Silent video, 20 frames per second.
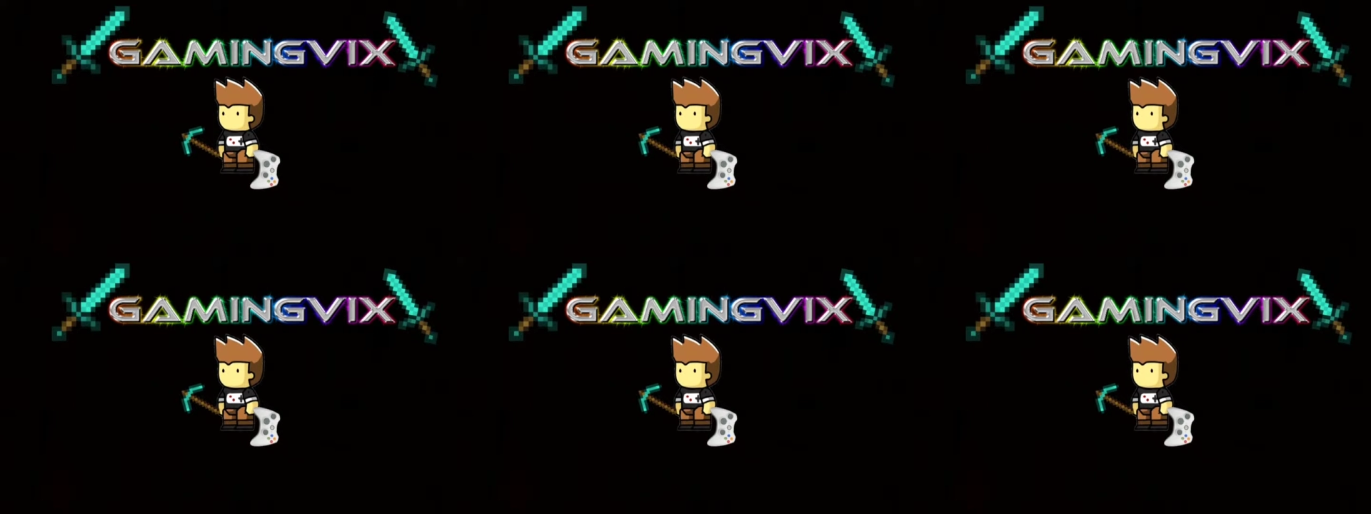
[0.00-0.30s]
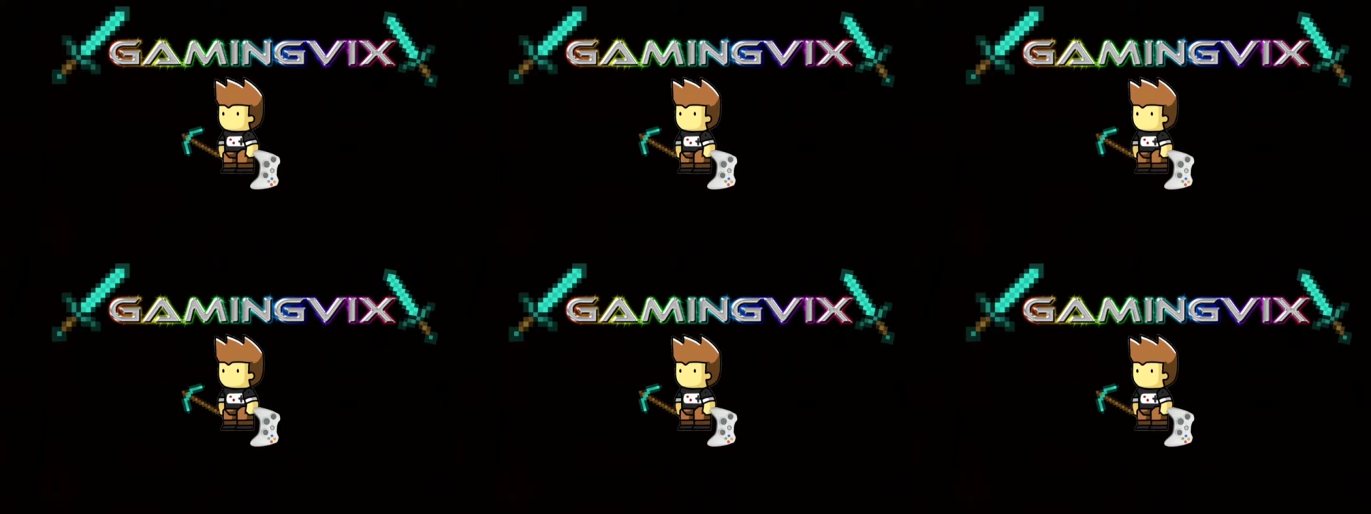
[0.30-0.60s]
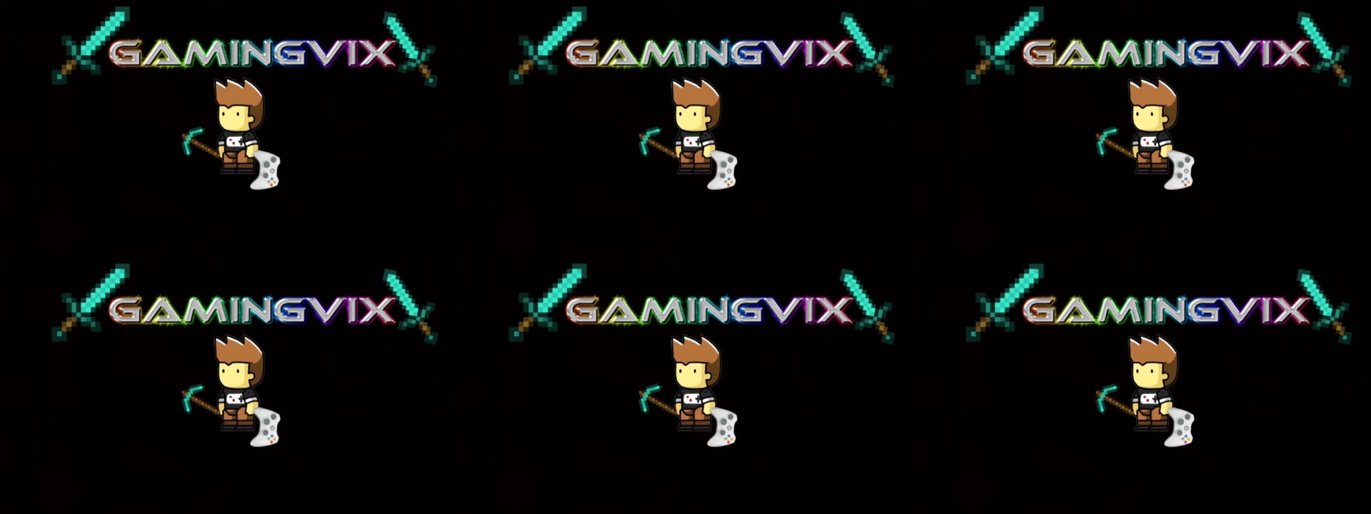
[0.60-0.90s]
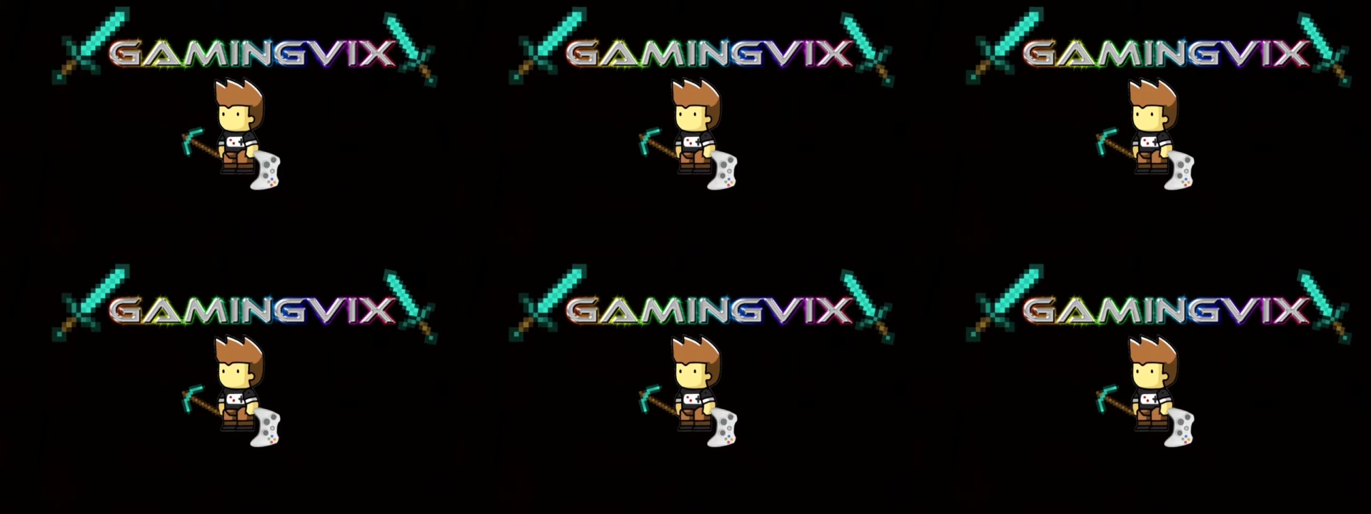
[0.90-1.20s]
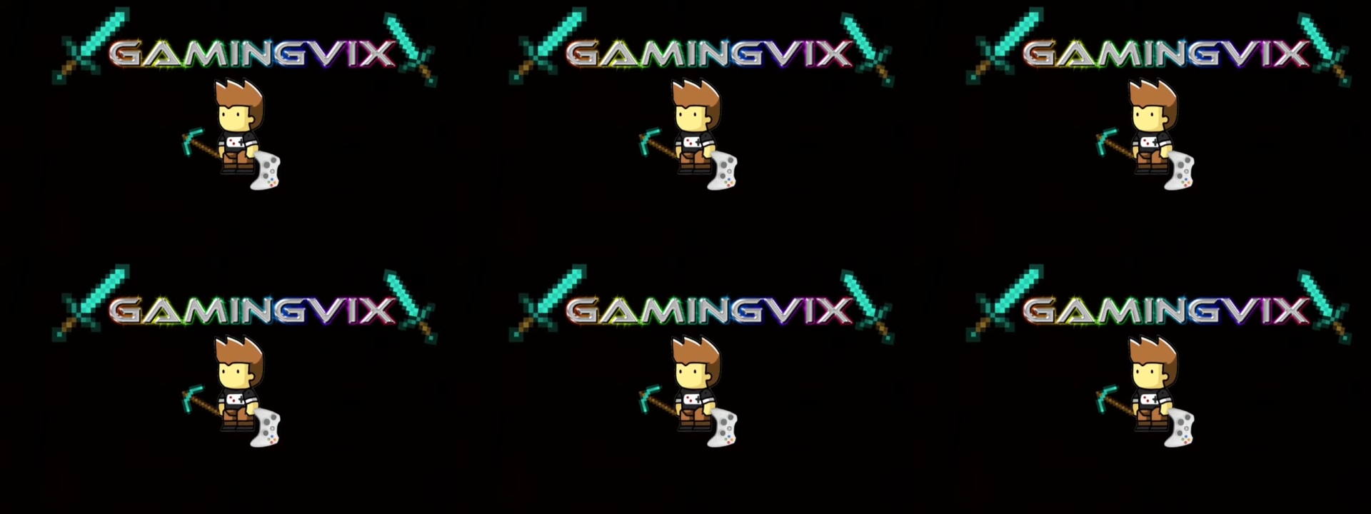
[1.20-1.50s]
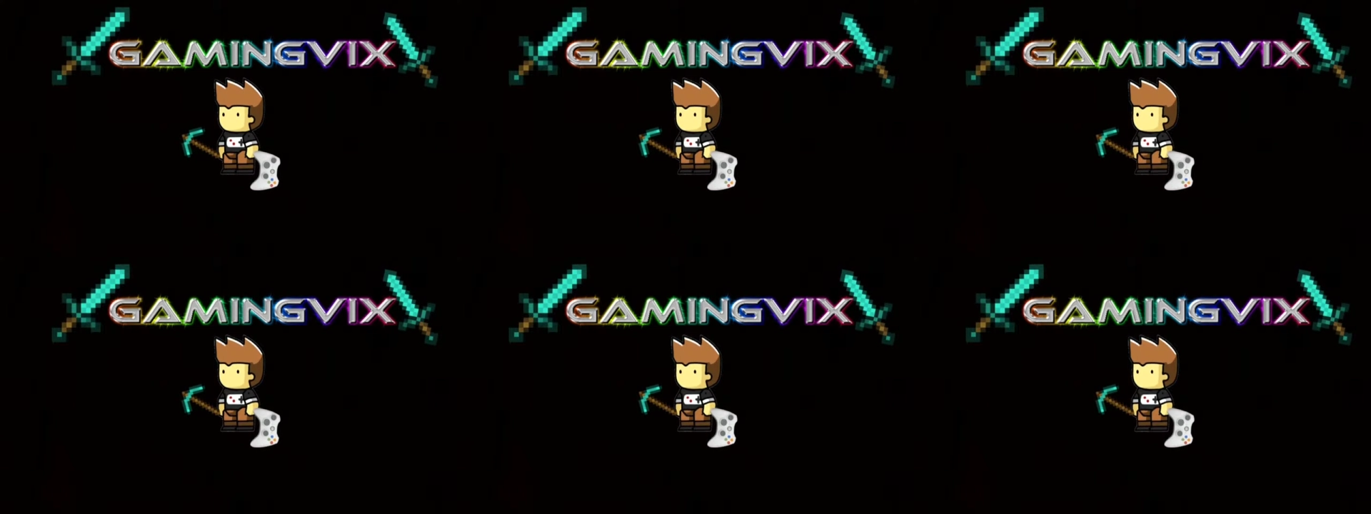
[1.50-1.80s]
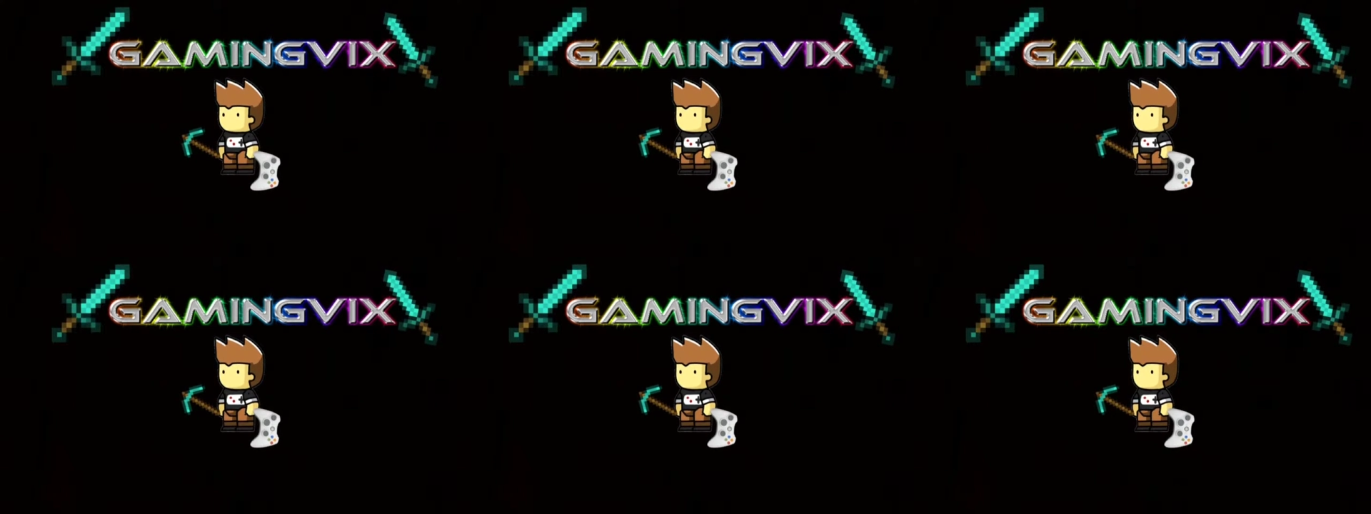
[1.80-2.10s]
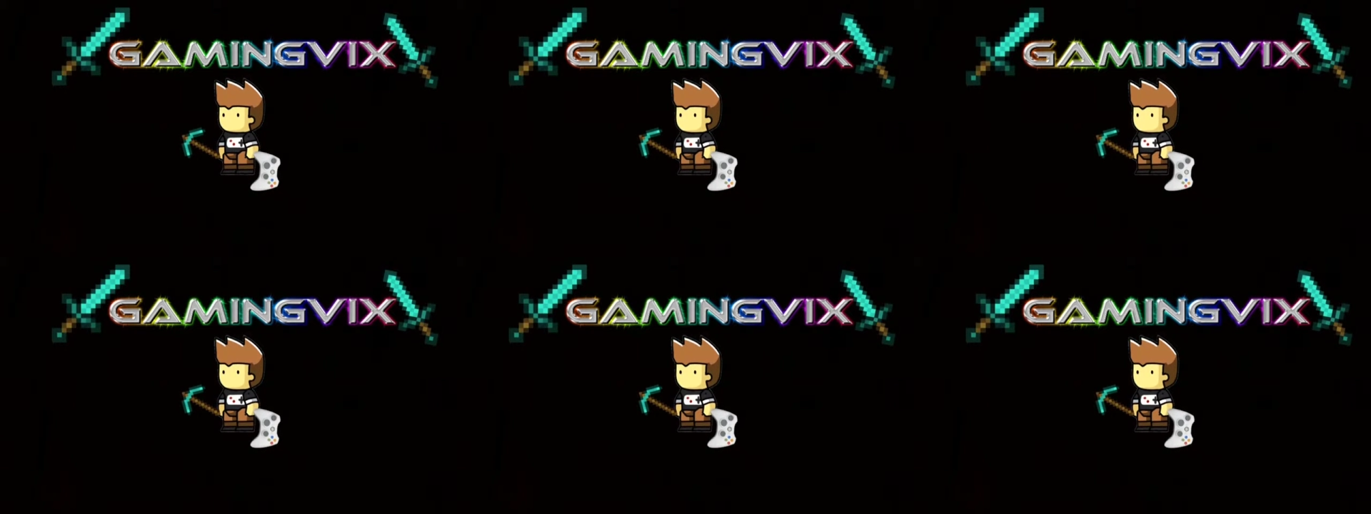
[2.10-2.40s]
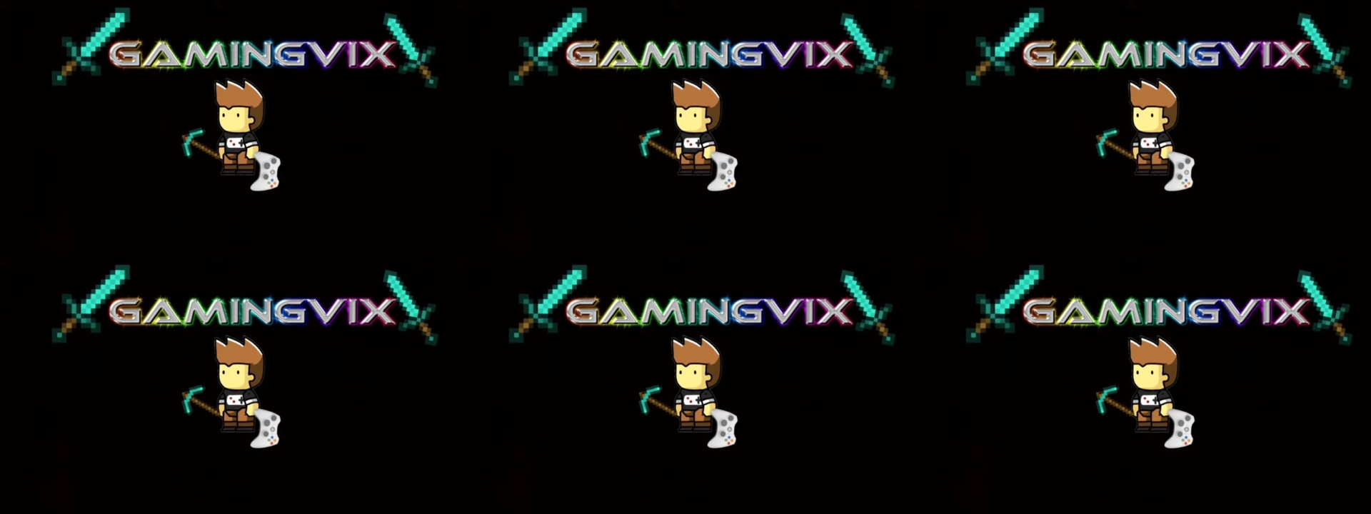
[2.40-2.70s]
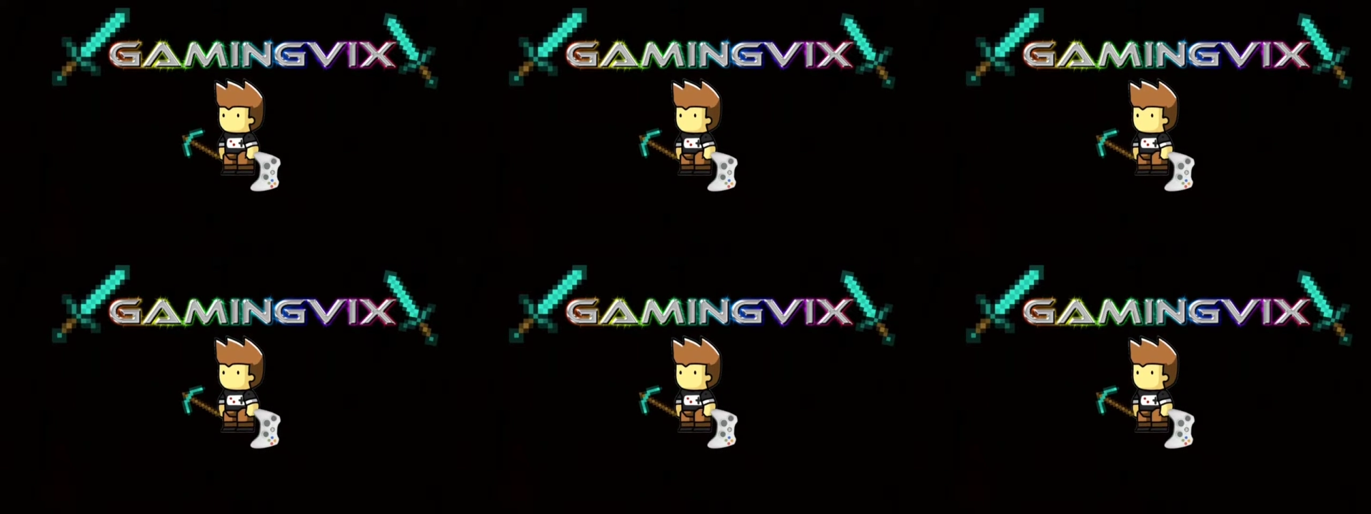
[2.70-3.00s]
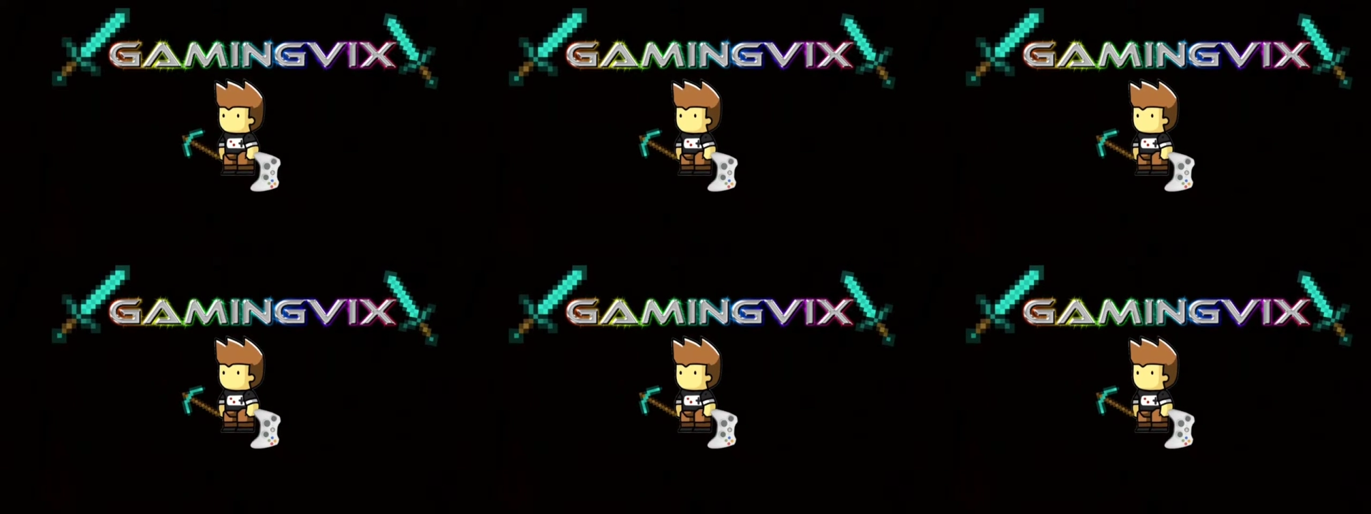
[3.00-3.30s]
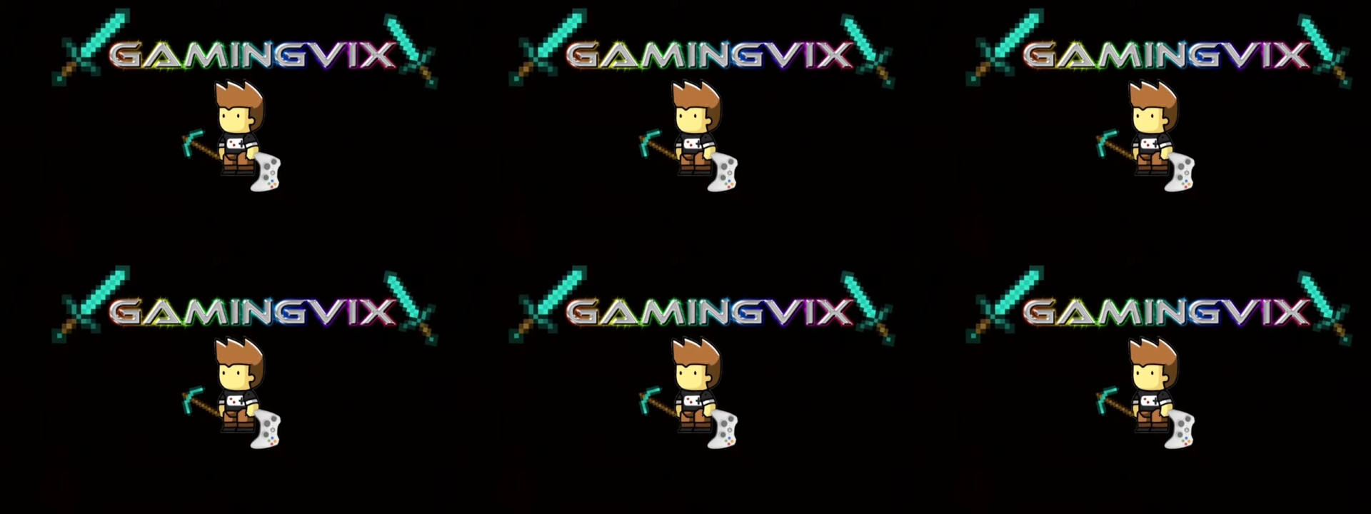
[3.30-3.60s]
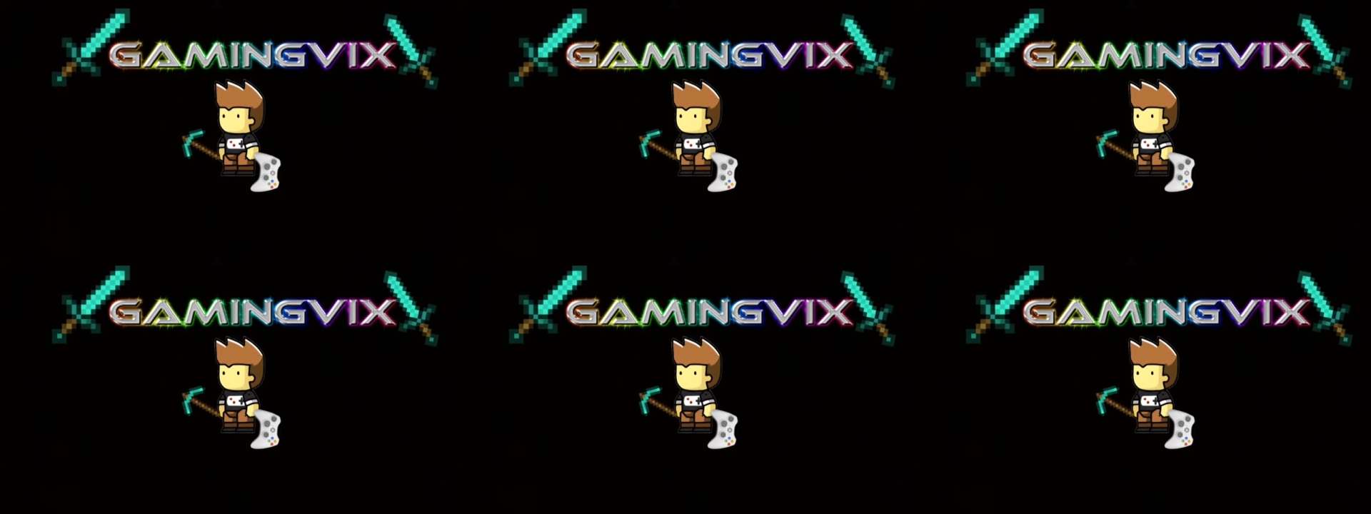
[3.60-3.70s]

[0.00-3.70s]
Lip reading: [unreadable: no face in view]